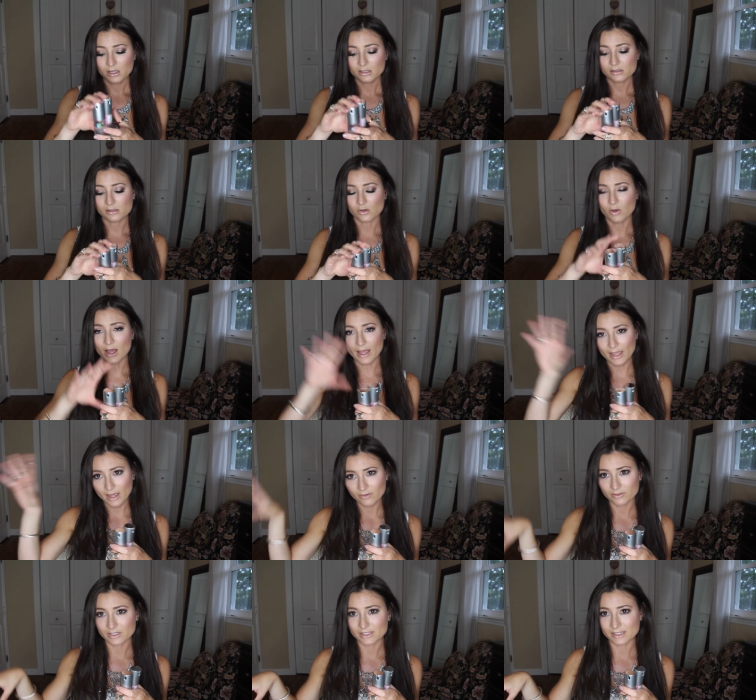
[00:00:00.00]
So I
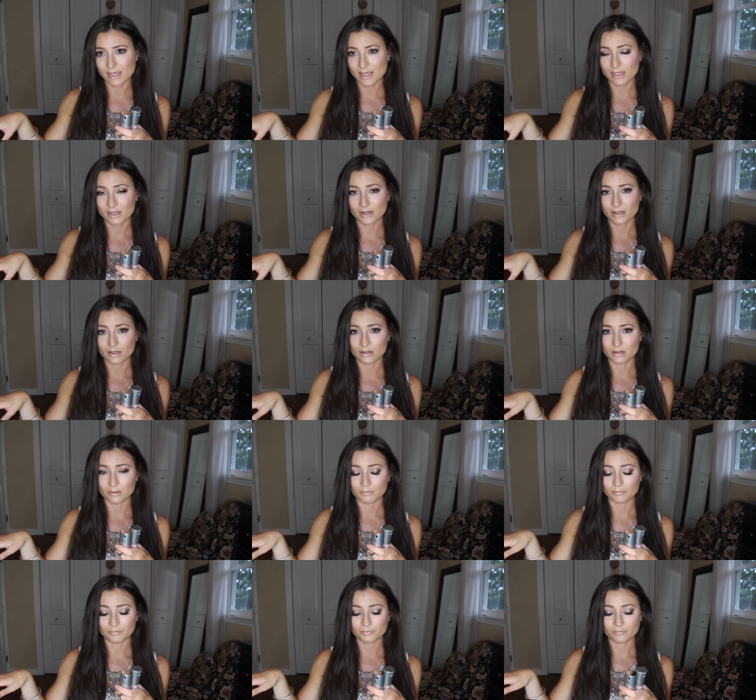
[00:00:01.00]
have a set,
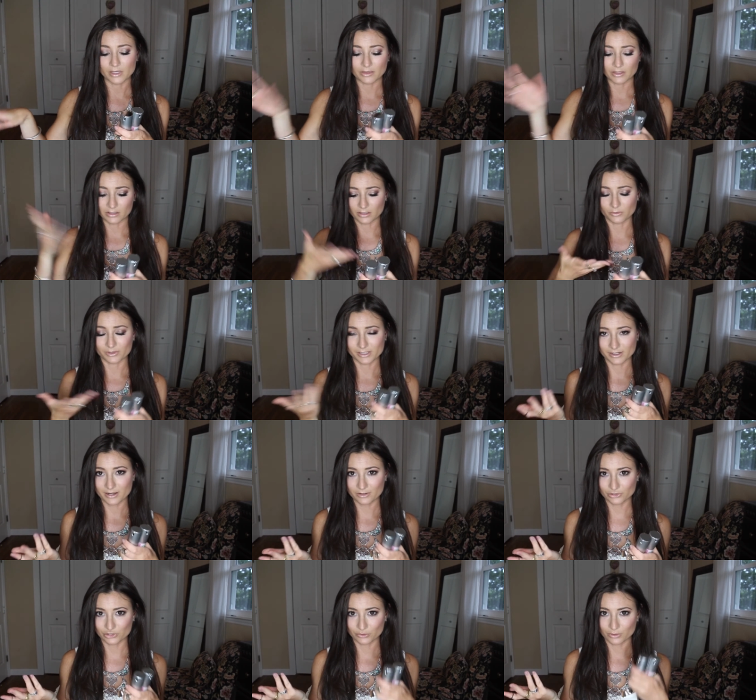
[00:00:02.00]
um, and then there was an
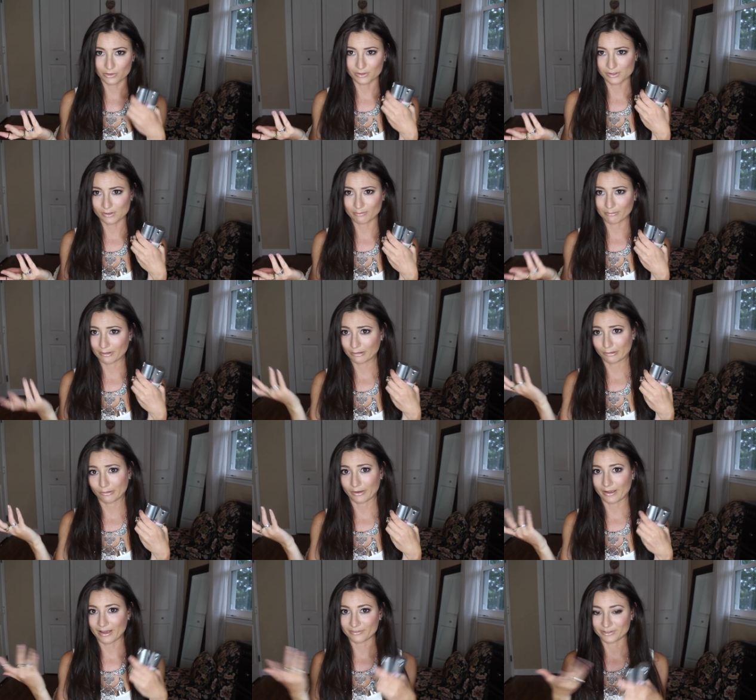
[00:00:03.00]
extra one, so I'm like,
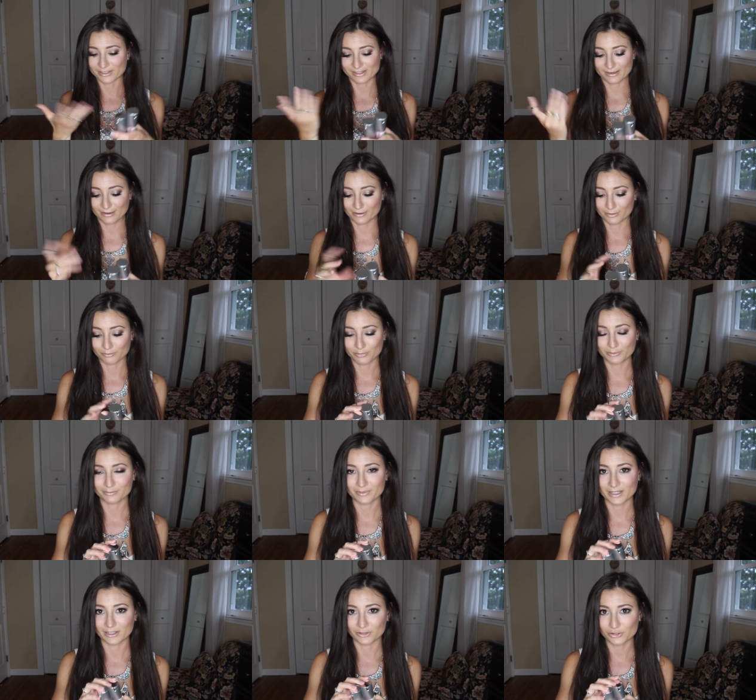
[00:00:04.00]
okay, obviously I'll put,
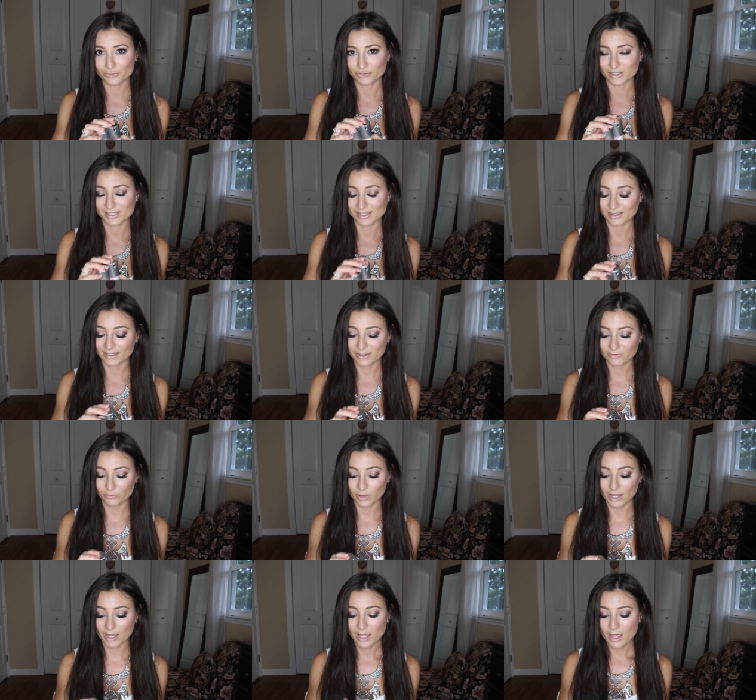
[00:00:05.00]
include this in the
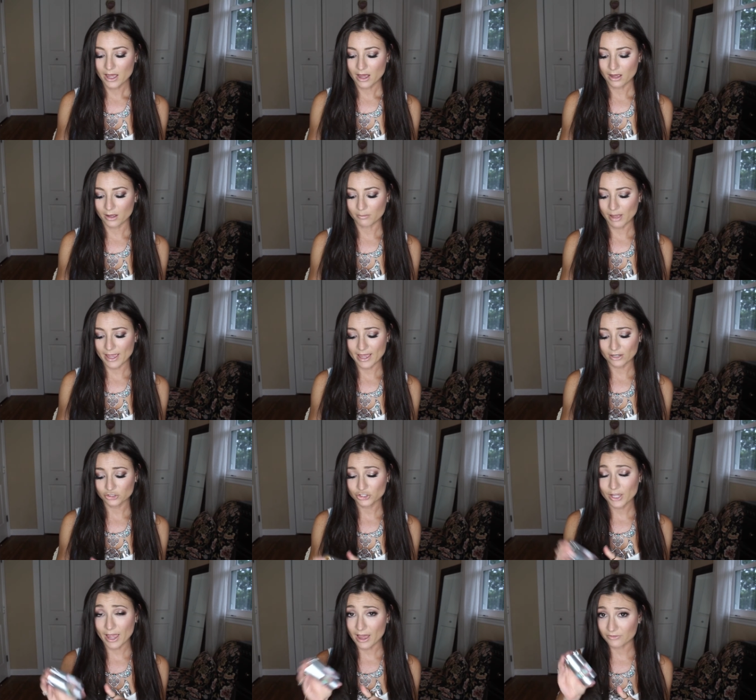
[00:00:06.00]
giveaway. Um, I
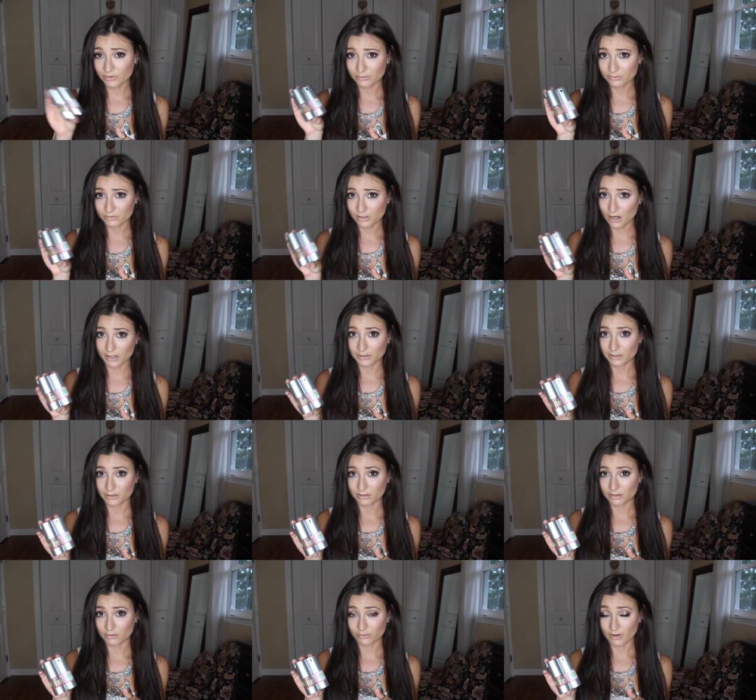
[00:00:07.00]
actually haven't
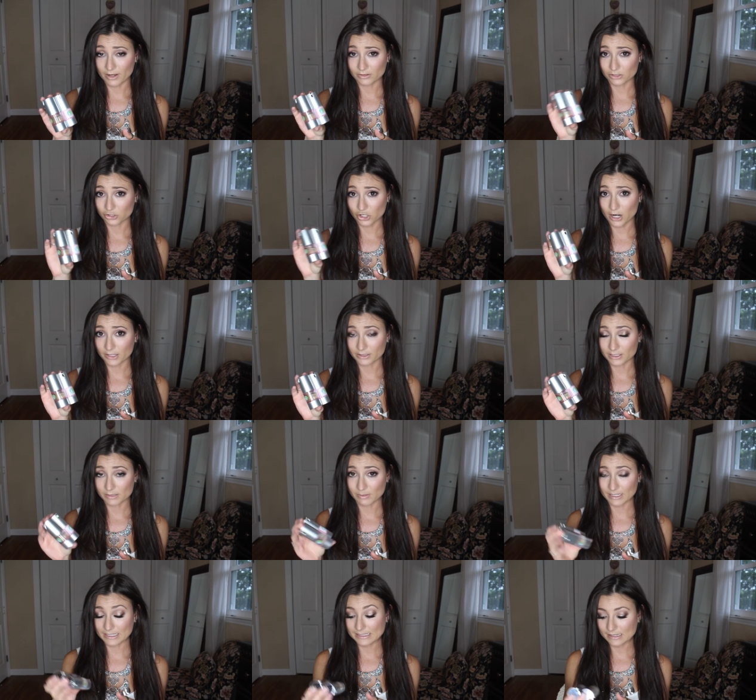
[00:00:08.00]
gotten around to trying these
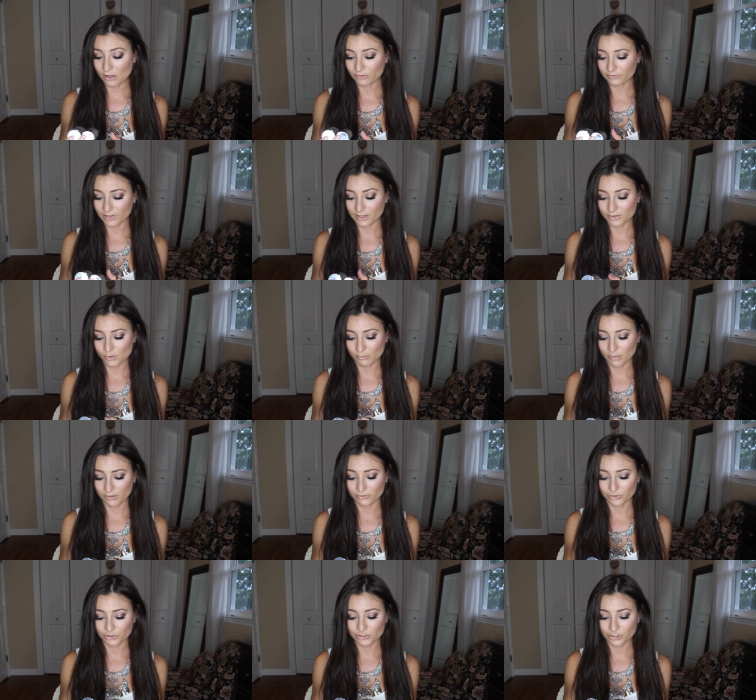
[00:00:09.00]
myself yet, so I'm not
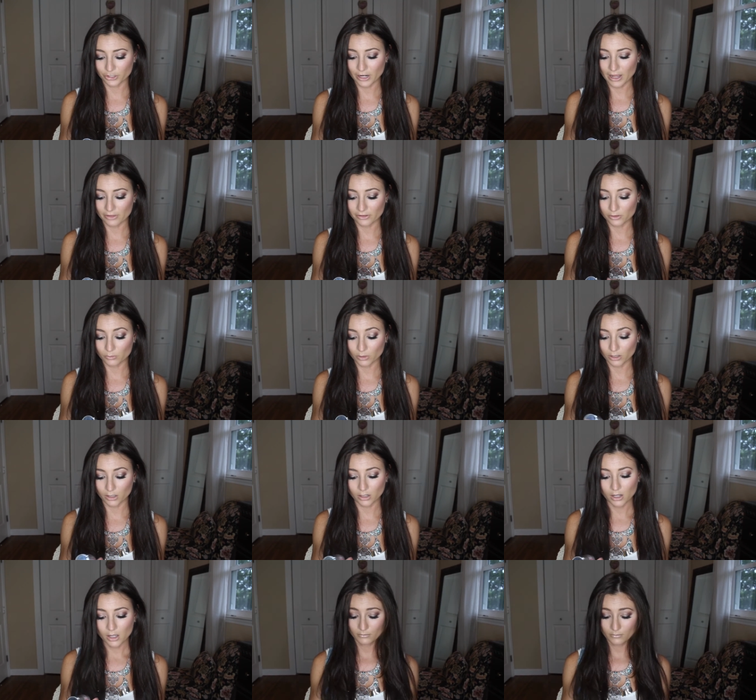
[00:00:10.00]
really sure how they work.